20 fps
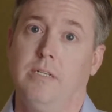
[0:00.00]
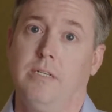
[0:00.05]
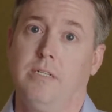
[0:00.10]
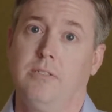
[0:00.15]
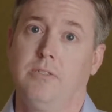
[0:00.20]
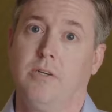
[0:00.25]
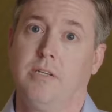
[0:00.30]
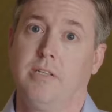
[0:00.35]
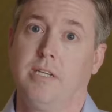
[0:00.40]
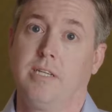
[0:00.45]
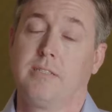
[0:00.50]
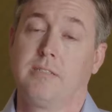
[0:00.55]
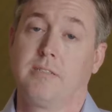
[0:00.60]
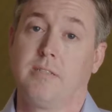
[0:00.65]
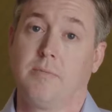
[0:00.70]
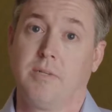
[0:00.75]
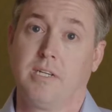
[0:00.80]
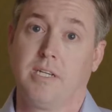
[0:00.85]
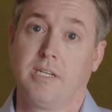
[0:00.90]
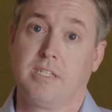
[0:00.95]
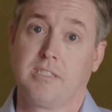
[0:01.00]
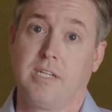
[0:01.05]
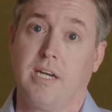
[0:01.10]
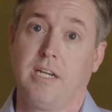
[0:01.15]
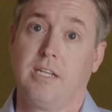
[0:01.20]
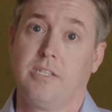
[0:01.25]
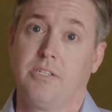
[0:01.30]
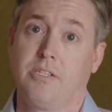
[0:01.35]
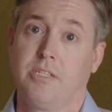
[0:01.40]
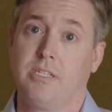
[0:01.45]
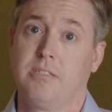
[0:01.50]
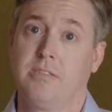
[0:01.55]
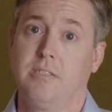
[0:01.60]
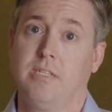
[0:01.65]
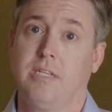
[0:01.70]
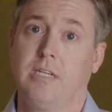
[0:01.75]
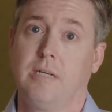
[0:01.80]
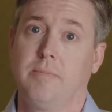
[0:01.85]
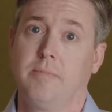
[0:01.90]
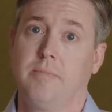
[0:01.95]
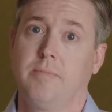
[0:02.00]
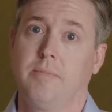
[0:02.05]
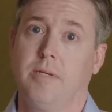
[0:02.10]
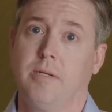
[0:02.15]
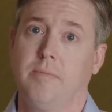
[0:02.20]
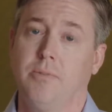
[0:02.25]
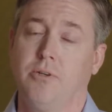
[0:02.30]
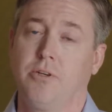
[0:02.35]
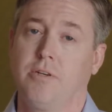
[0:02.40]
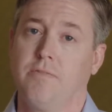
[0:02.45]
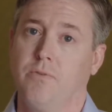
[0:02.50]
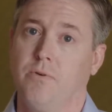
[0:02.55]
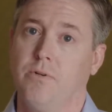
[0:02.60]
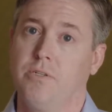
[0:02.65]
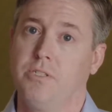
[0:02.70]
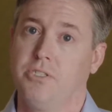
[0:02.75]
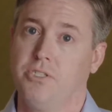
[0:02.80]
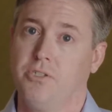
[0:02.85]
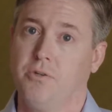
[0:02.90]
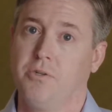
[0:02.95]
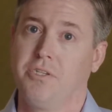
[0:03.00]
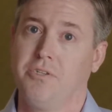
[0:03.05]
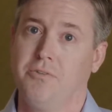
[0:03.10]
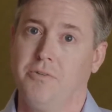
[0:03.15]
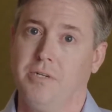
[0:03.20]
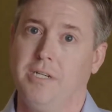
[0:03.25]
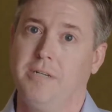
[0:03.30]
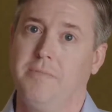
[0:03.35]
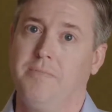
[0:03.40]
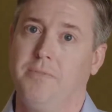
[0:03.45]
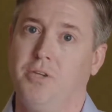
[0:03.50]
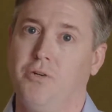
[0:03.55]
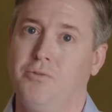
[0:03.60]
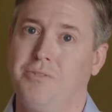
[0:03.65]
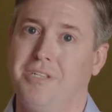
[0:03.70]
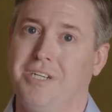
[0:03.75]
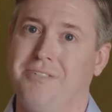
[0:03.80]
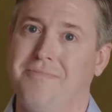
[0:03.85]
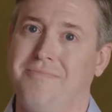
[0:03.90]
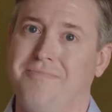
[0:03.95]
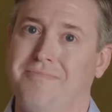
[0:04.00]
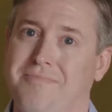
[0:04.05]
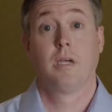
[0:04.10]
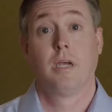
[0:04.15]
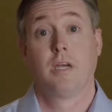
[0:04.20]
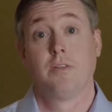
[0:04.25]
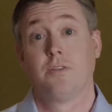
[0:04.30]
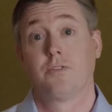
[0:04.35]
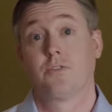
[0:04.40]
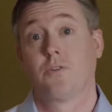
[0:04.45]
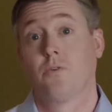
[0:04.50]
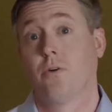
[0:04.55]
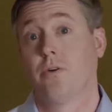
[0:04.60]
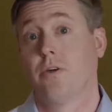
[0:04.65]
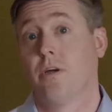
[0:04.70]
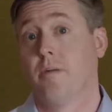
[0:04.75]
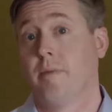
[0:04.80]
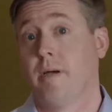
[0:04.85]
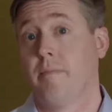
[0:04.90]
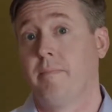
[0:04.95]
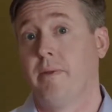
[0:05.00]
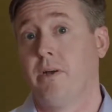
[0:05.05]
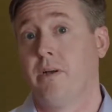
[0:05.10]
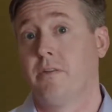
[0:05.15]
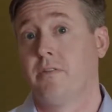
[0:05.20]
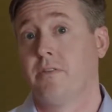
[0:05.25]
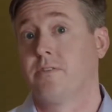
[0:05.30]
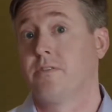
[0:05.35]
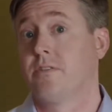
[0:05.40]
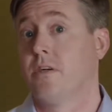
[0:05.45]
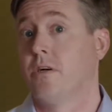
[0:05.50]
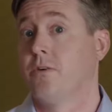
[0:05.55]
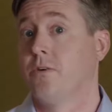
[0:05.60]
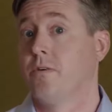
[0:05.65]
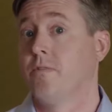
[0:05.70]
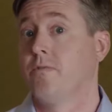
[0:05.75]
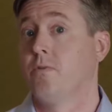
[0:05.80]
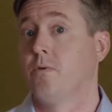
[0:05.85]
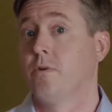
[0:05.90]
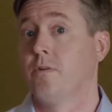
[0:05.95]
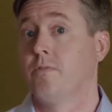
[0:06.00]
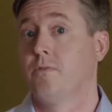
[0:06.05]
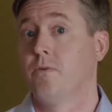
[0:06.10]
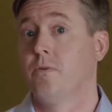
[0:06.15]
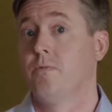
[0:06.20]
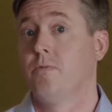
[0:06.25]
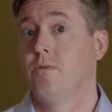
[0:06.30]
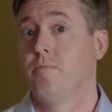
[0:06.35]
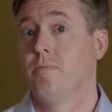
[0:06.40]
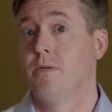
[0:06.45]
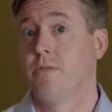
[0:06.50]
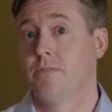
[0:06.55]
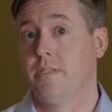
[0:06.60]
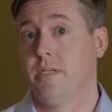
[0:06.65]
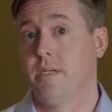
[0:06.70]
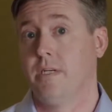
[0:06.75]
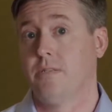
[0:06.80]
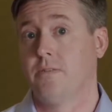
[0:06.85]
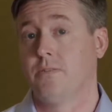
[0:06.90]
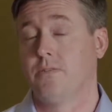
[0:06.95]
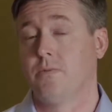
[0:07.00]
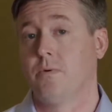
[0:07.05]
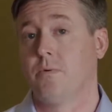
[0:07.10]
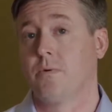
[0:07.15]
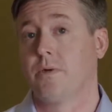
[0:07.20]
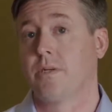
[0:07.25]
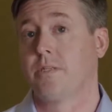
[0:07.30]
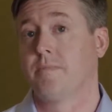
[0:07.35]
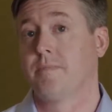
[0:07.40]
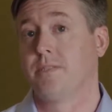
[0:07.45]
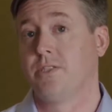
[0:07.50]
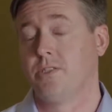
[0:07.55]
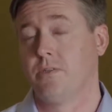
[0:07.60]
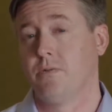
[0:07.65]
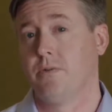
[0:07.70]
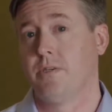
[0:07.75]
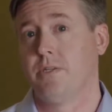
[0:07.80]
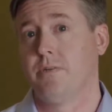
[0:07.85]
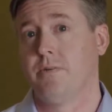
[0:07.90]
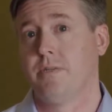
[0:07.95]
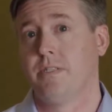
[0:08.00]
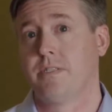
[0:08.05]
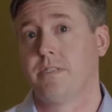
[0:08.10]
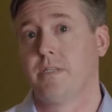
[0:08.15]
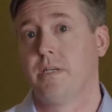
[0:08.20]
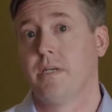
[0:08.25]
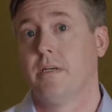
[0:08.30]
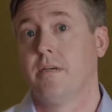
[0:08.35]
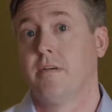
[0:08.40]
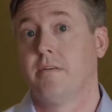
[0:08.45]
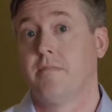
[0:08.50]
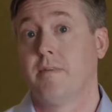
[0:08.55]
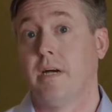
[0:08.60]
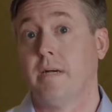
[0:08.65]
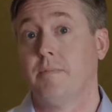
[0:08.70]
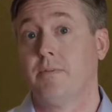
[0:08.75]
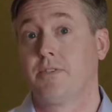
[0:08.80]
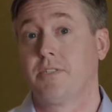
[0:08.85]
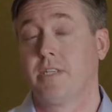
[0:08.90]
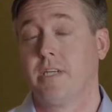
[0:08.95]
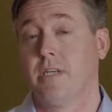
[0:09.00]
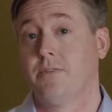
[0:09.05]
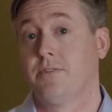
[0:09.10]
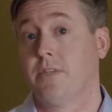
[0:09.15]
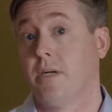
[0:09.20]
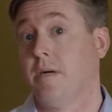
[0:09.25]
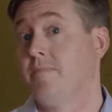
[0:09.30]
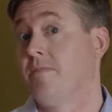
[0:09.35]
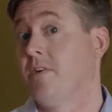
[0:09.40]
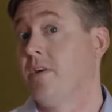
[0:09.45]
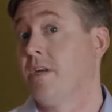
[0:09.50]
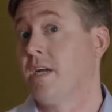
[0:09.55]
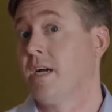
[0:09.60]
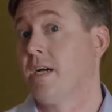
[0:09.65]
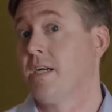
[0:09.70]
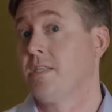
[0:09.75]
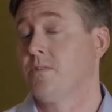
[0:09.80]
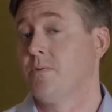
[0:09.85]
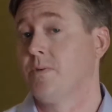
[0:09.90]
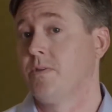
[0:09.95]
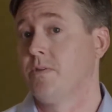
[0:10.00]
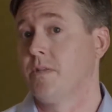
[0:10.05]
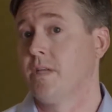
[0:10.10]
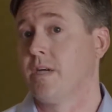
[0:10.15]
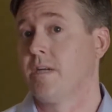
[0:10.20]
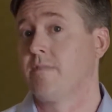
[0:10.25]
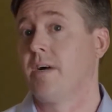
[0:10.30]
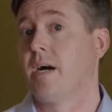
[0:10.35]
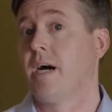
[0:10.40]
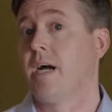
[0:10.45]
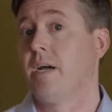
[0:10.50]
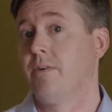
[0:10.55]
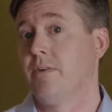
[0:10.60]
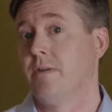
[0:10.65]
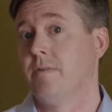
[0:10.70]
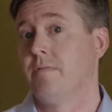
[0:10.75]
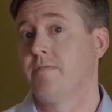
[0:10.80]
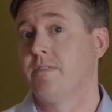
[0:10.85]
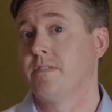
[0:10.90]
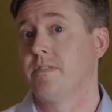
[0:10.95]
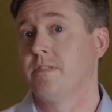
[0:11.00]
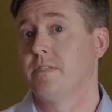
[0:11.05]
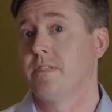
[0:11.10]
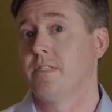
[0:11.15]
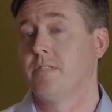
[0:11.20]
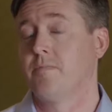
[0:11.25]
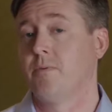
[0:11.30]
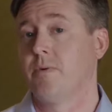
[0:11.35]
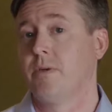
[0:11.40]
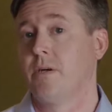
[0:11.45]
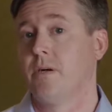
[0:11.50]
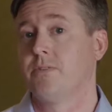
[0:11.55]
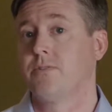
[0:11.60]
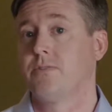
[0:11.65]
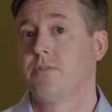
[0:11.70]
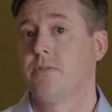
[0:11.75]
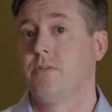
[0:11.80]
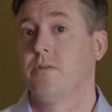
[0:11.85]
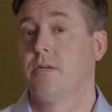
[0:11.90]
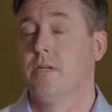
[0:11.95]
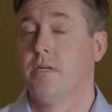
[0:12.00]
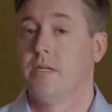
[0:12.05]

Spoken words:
And so I think it's something exciting that you're going to see, and I'm looking forward to showing you the hotel. At this Courtyard by Marriott, this is a 144-room hotel, and so what we're going to be showing you is fiber scales up very high, so we do a lot of higher-end facilities, but we also